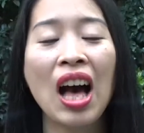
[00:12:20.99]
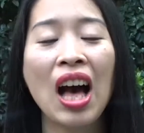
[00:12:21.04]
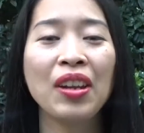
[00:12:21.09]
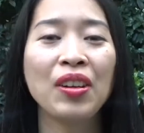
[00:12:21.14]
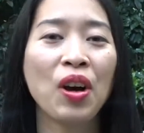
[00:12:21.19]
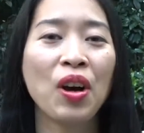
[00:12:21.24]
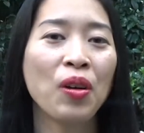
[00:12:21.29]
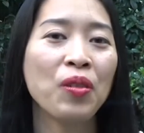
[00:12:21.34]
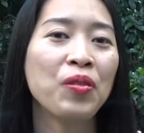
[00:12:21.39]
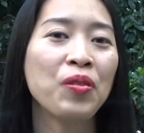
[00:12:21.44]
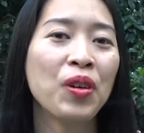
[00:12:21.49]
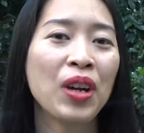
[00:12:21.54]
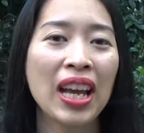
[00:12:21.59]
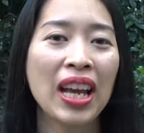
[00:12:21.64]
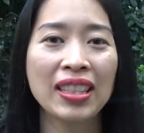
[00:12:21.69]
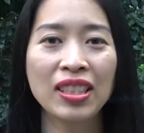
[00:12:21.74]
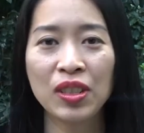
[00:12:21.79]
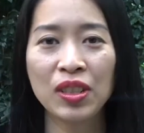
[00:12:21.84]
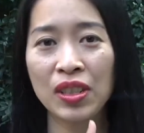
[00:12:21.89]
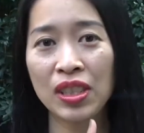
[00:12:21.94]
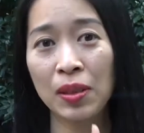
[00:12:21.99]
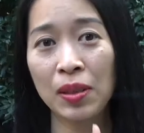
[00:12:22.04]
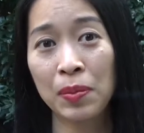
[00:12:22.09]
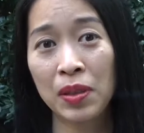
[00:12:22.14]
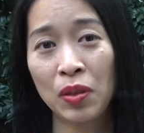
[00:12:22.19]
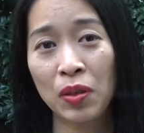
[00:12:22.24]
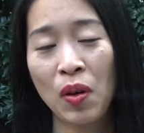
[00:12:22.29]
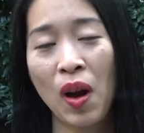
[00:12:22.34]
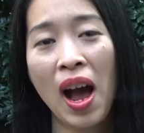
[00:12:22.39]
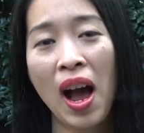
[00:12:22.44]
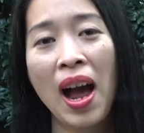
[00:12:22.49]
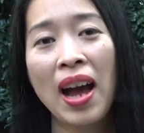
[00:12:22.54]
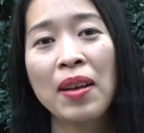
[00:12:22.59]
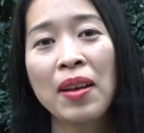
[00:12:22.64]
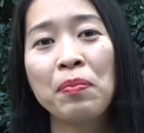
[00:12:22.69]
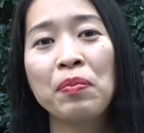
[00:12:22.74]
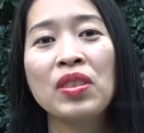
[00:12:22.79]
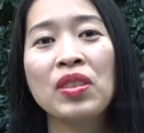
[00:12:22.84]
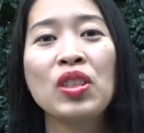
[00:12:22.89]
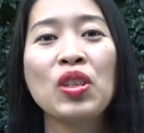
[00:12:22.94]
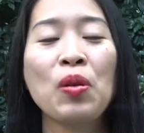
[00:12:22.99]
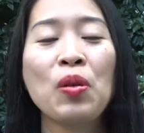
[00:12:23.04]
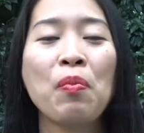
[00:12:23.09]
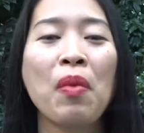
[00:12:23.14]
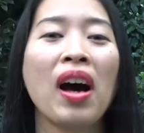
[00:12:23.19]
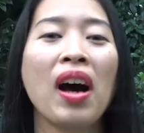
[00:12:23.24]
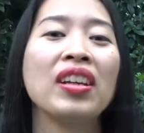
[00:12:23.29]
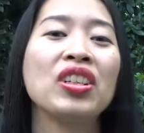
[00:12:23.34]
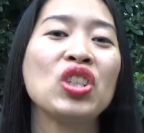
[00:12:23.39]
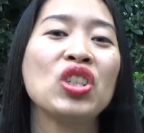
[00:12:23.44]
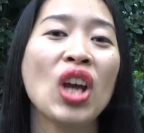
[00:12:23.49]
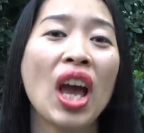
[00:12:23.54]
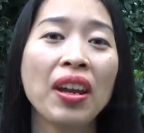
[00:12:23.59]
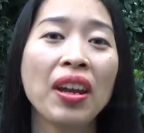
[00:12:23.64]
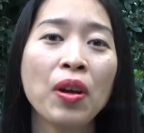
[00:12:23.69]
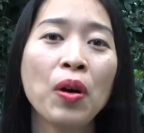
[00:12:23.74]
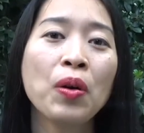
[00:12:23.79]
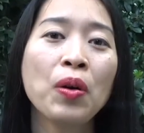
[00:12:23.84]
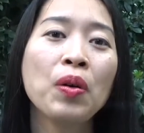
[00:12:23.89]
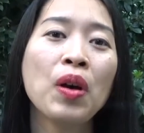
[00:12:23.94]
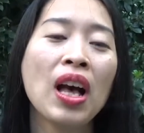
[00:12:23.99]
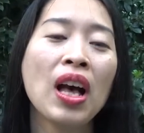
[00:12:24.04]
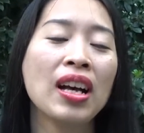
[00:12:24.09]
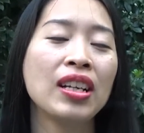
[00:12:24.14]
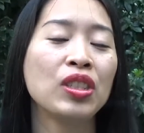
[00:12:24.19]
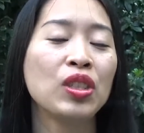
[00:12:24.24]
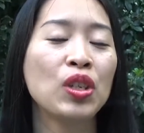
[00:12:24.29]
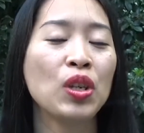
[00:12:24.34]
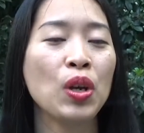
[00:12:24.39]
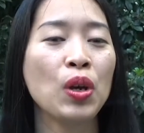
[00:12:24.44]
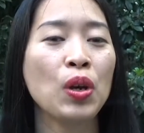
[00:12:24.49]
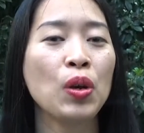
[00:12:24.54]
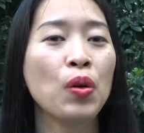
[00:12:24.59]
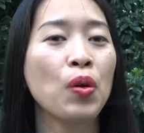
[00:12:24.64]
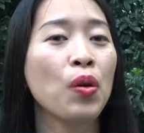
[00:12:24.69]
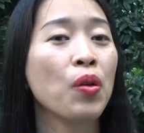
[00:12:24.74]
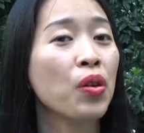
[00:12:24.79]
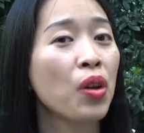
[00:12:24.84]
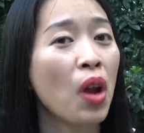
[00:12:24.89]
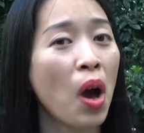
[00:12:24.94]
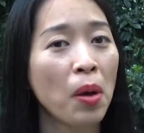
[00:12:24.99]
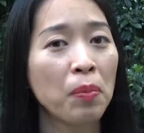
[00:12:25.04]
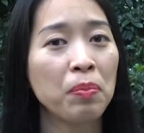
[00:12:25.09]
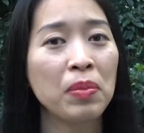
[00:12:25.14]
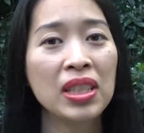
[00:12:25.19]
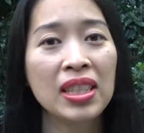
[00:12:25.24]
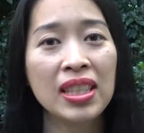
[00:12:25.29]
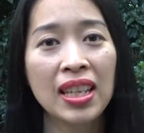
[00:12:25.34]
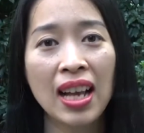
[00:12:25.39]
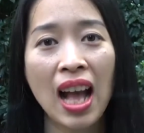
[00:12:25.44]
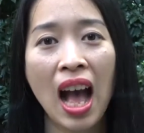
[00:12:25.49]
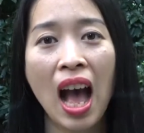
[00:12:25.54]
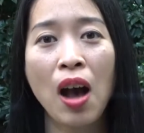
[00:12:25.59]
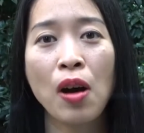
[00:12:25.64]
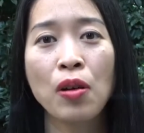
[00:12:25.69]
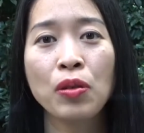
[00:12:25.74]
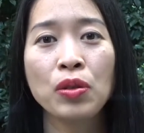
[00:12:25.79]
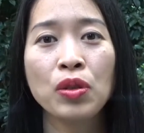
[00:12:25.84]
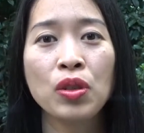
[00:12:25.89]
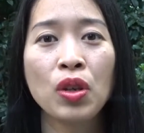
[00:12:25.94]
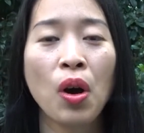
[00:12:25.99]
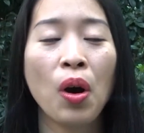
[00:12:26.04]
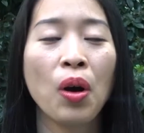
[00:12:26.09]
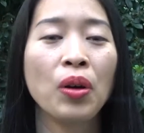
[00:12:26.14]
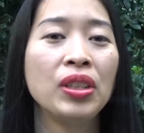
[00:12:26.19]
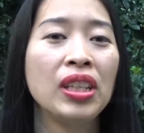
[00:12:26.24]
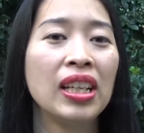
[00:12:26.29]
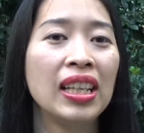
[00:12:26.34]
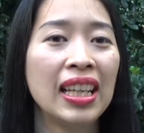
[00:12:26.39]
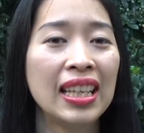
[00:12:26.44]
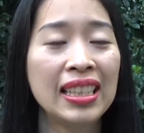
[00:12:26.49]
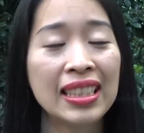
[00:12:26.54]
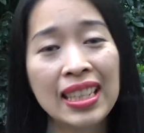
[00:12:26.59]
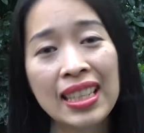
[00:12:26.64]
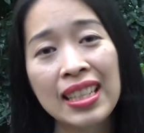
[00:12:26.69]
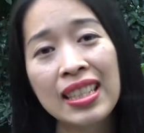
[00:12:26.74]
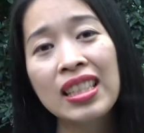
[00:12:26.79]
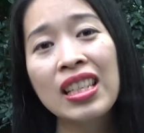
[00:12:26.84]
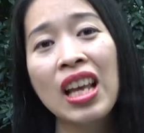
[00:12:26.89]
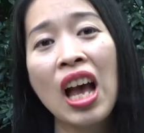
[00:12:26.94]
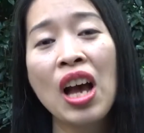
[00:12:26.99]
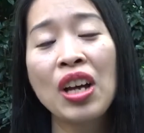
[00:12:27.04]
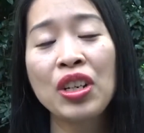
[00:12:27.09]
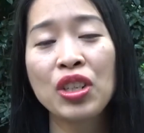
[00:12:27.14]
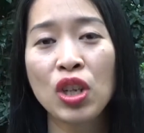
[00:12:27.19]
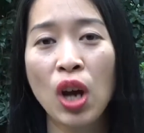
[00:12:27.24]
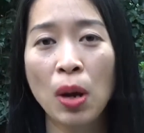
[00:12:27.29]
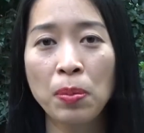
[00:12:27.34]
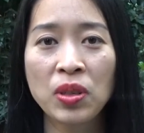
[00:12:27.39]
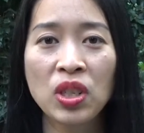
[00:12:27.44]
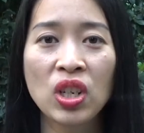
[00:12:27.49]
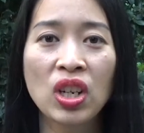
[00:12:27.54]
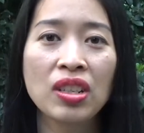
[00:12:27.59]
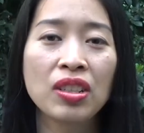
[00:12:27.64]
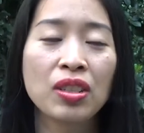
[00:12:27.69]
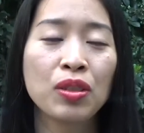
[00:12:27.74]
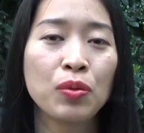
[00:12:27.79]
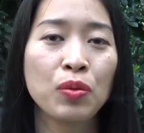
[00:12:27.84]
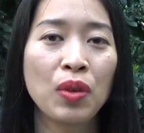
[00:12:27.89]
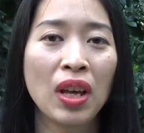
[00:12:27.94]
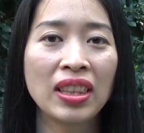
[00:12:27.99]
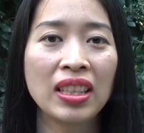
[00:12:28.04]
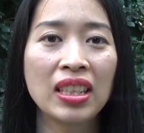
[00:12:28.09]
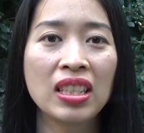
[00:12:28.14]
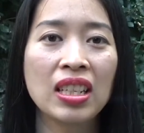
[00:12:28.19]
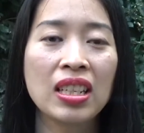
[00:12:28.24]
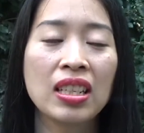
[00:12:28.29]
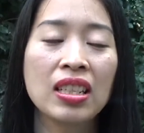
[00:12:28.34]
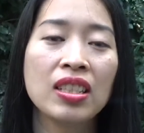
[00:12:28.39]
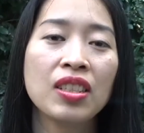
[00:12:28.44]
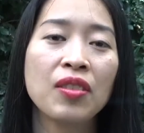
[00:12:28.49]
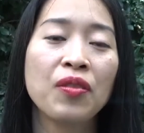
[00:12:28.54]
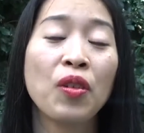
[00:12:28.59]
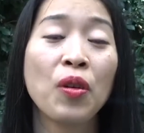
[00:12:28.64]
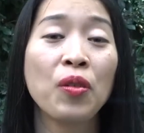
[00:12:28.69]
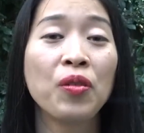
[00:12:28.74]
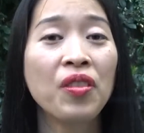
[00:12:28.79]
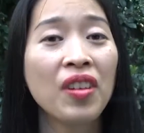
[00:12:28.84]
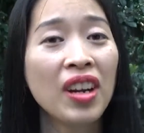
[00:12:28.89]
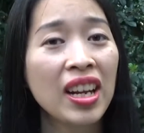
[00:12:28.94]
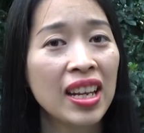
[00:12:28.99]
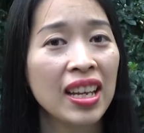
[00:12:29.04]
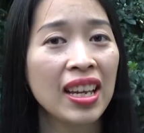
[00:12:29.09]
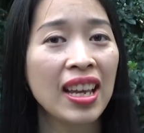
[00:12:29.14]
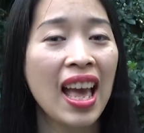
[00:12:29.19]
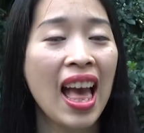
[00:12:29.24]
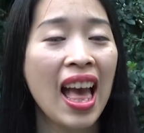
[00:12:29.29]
Don't forget to subscribe to my channel to not missing out on the latest job search strategies for free.